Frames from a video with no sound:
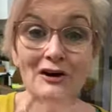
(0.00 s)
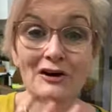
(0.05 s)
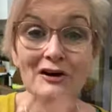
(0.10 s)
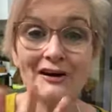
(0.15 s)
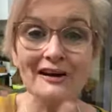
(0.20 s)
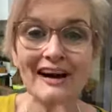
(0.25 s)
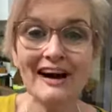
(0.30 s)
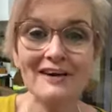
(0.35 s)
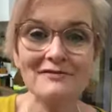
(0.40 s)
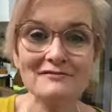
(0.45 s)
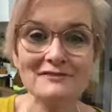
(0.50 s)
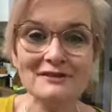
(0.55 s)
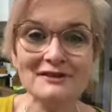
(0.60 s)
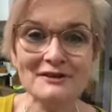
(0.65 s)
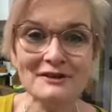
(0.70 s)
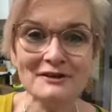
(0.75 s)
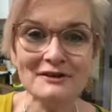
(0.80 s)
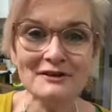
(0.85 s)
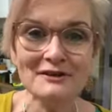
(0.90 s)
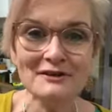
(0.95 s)
Good
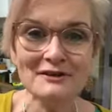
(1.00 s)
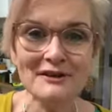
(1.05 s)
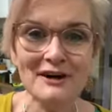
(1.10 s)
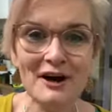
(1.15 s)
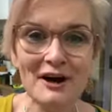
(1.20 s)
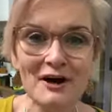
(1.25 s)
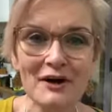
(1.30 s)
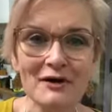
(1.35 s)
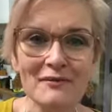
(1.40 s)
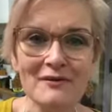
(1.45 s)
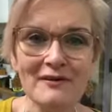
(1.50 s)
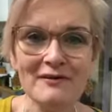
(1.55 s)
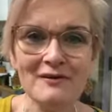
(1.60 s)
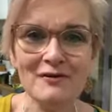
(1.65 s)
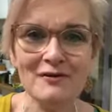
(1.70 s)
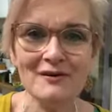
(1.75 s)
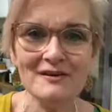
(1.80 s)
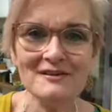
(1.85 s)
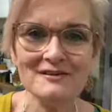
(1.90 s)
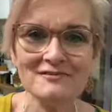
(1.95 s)
afternoon. Hope
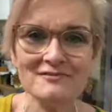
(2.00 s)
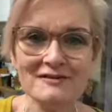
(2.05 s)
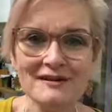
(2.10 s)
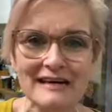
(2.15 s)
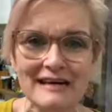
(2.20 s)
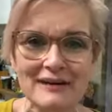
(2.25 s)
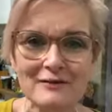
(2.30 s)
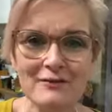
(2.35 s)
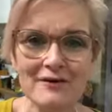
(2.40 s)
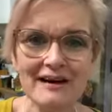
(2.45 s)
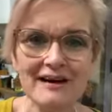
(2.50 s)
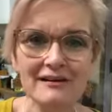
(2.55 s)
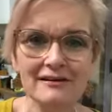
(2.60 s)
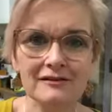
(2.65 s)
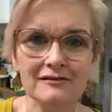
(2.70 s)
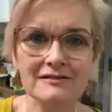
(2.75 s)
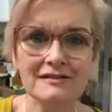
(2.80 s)
everyone's really well.